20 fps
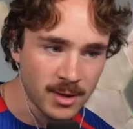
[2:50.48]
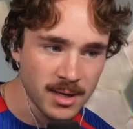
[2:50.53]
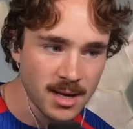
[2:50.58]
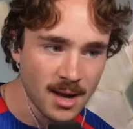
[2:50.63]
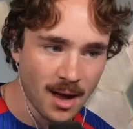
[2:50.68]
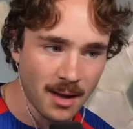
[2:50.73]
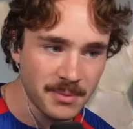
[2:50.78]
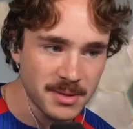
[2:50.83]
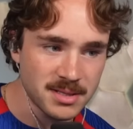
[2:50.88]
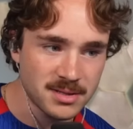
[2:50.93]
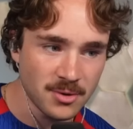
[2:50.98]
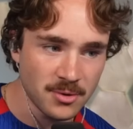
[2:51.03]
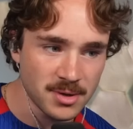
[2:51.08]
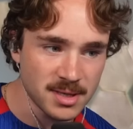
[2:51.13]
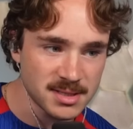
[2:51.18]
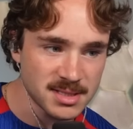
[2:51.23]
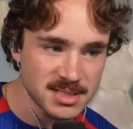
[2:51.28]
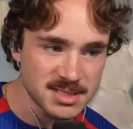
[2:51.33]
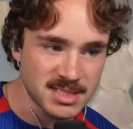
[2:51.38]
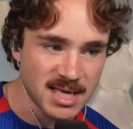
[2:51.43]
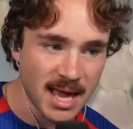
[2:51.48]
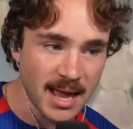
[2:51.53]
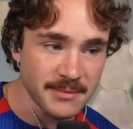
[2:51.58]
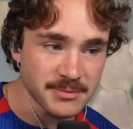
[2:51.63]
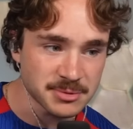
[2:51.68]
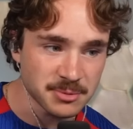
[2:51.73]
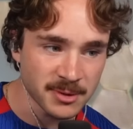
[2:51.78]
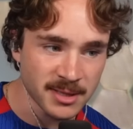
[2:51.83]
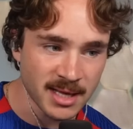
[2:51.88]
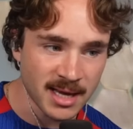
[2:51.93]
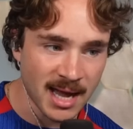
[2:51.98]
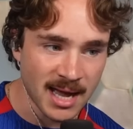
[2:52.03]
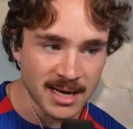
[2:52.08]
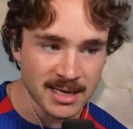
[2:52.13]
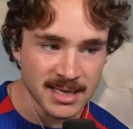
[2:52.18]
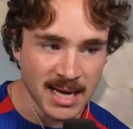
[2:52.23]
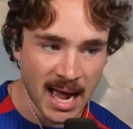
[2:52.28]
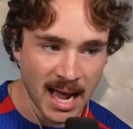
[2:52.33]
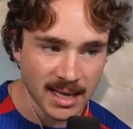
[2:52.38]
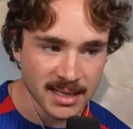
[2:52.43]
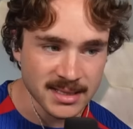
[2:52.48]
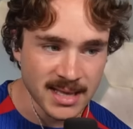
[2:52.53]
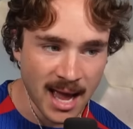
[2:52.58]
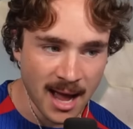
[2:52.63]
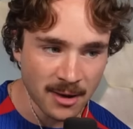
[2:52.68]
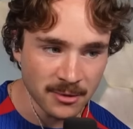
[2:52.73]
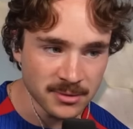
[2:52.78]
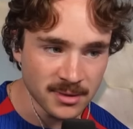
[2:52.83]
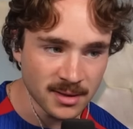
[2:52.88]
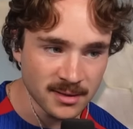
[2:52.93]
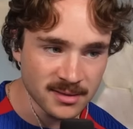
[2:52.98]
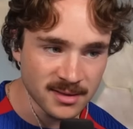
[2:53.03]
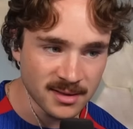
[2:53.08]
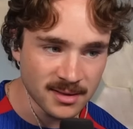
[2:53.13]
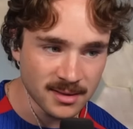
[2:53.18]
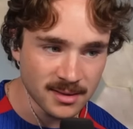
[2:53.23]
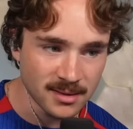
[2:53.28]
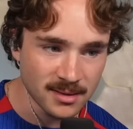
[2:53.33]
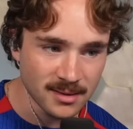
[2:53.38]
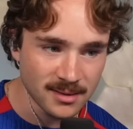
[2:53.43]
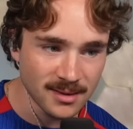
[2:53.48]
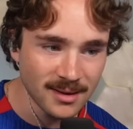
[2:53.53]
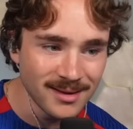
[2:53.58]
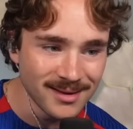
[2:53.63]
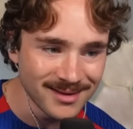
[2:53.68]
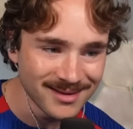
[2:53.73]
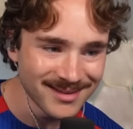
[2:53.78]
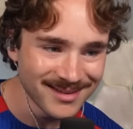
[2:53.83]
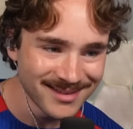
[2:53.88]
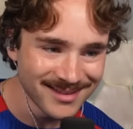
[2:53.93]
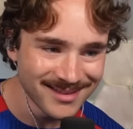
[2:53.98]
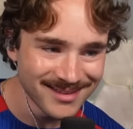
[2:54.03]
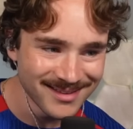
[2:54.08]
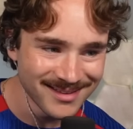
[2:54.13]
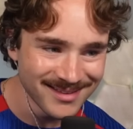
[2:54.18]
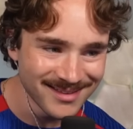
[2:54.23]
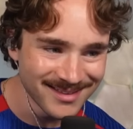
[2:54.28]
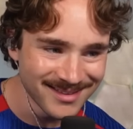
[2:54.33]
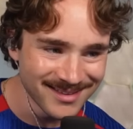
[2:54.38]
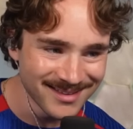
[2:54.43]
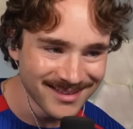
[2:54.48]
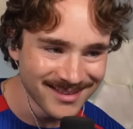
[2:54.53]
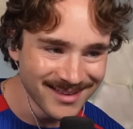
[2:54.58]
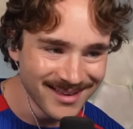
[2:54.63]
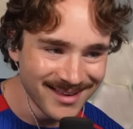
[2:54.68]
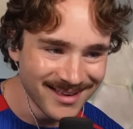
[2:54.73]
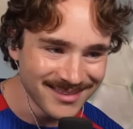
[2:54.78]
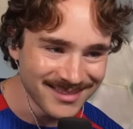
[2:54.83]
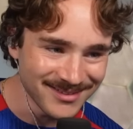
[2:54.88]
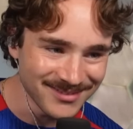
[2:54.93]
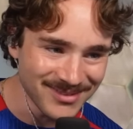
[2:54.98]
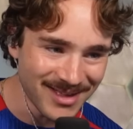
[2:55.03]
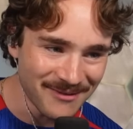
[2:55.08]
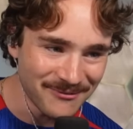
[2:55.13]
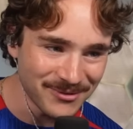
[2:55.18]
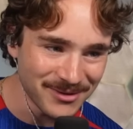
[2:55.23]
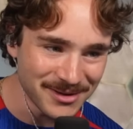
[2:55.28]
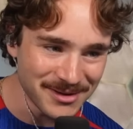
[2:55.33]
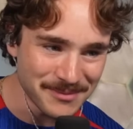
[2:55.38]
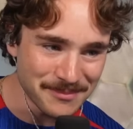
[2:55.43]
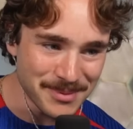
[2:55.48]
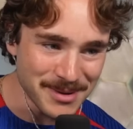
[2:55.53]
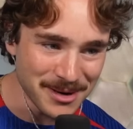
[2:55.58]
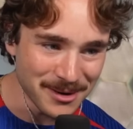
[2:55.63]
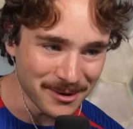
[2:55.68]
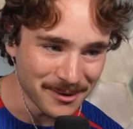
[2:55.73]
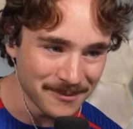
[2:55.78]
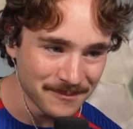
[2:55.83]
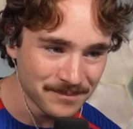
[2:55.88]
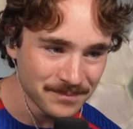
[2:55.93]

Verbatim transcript: do y'all be doing in these games where they got to knock down the the level of the beer?